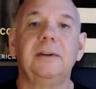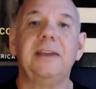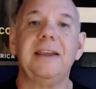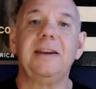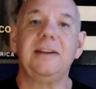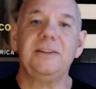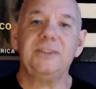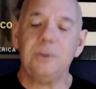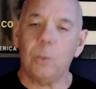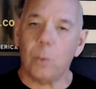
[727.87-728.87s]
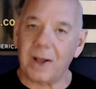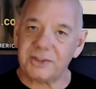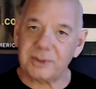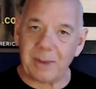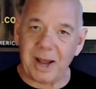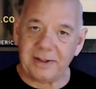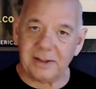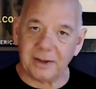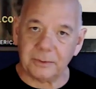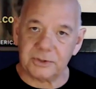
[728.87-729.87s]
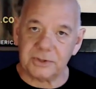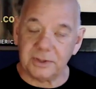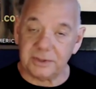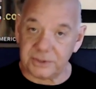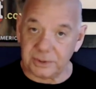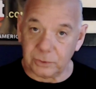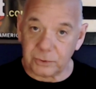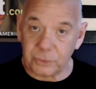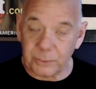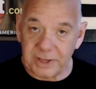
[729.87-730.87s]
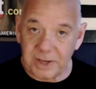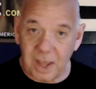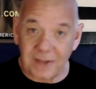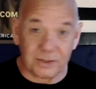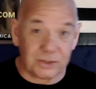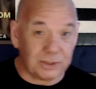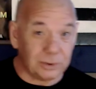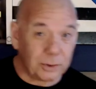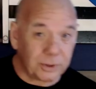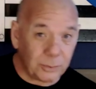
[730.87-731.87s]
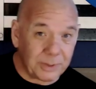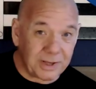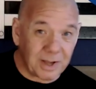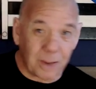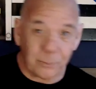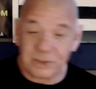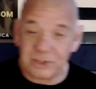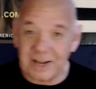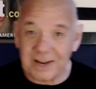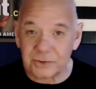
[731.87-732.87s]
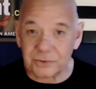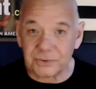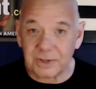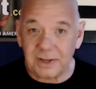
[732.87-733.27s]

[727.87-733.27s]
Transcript: Take it easy. Watch the body language. Does he look you in the eye? Does she look you in the eye when she answers?